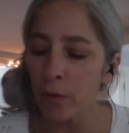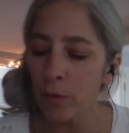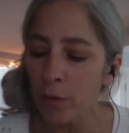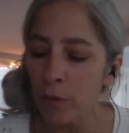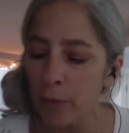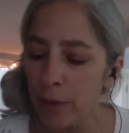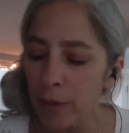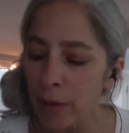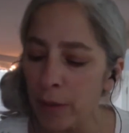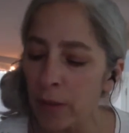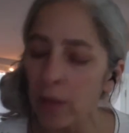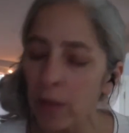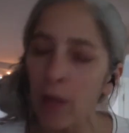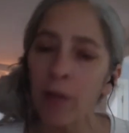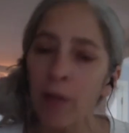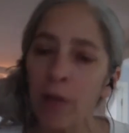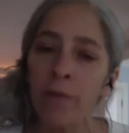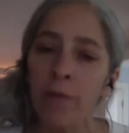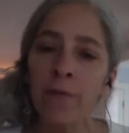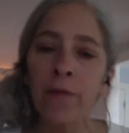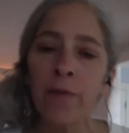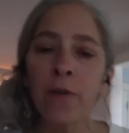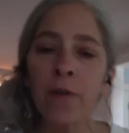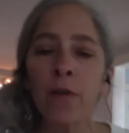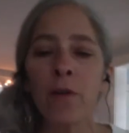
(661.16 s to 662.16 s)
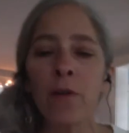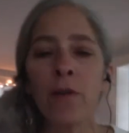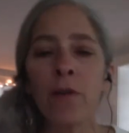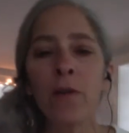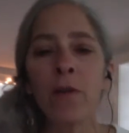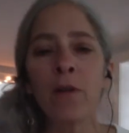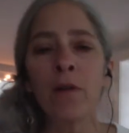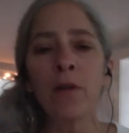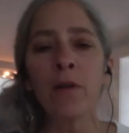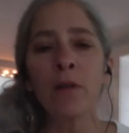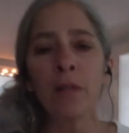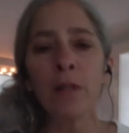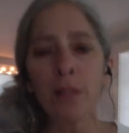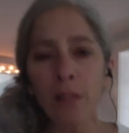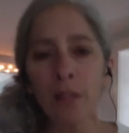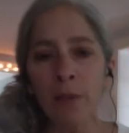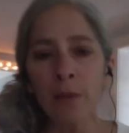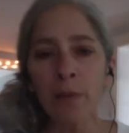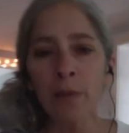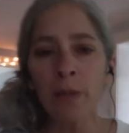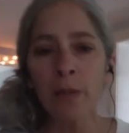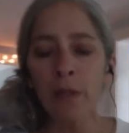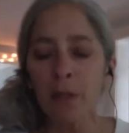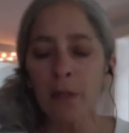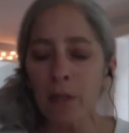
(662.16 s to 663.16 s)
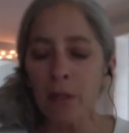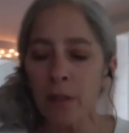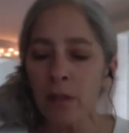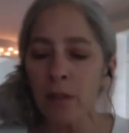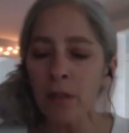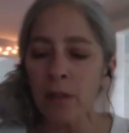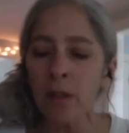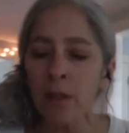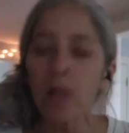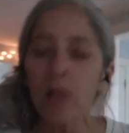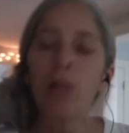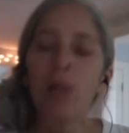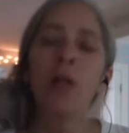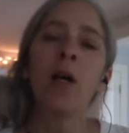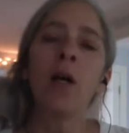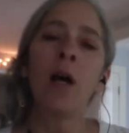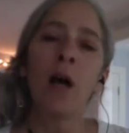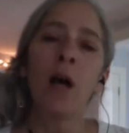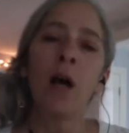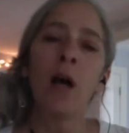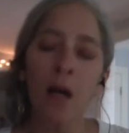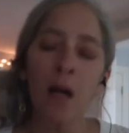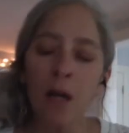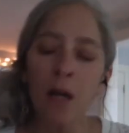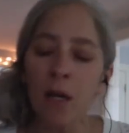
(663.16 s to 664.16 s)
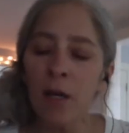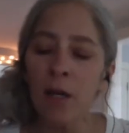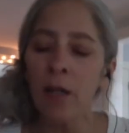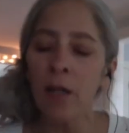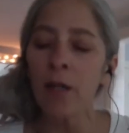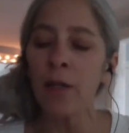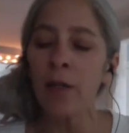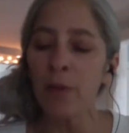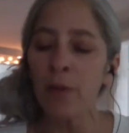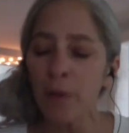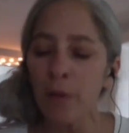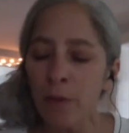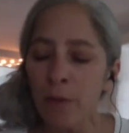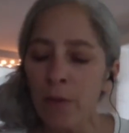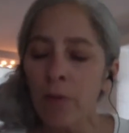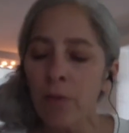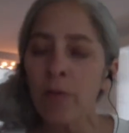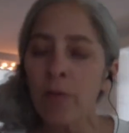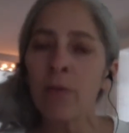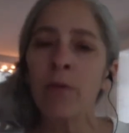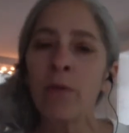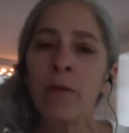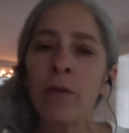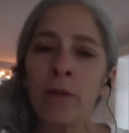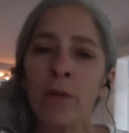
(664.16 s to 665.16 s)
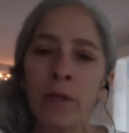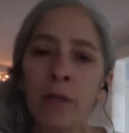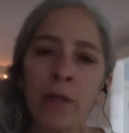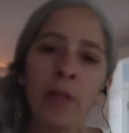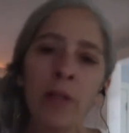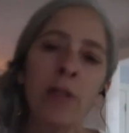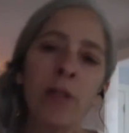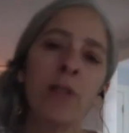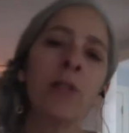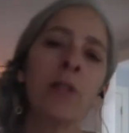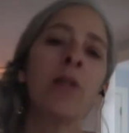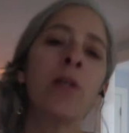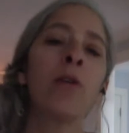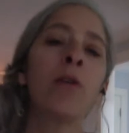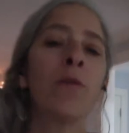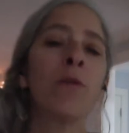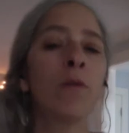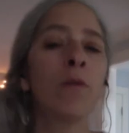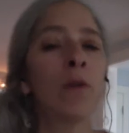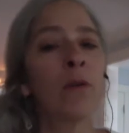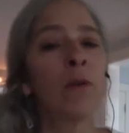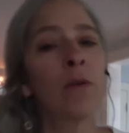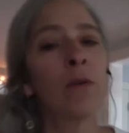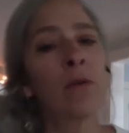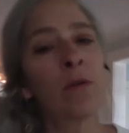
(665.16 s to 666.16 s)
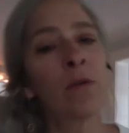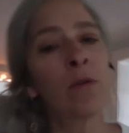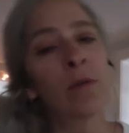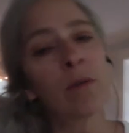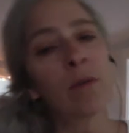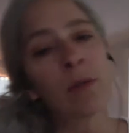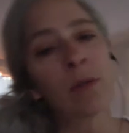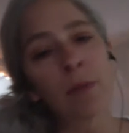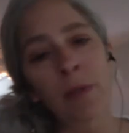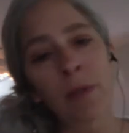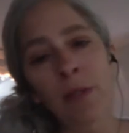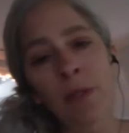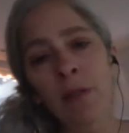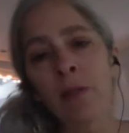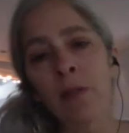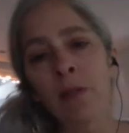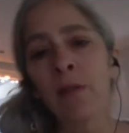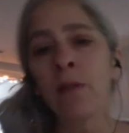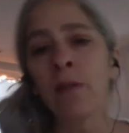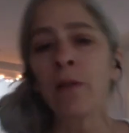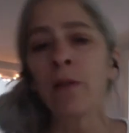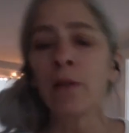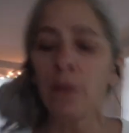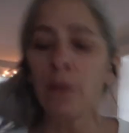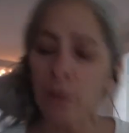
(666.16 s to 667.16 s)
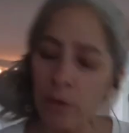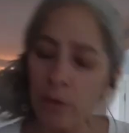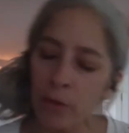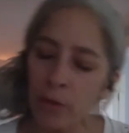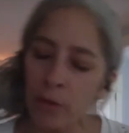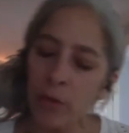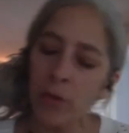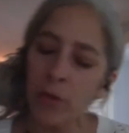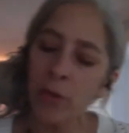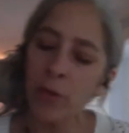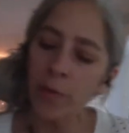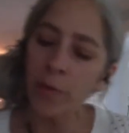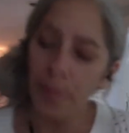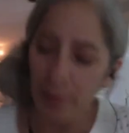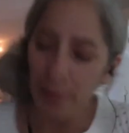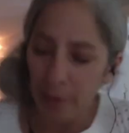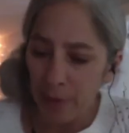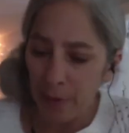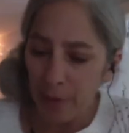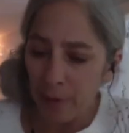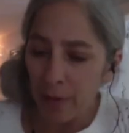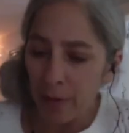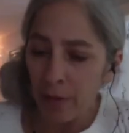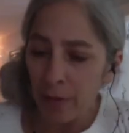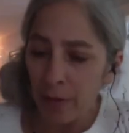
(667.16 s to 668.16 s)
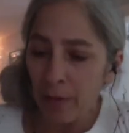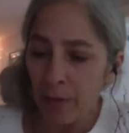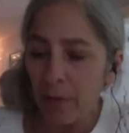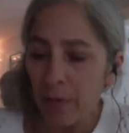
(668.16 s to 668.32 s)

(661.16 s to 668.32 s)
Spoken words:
will unfurl its wings. I know this rose will open.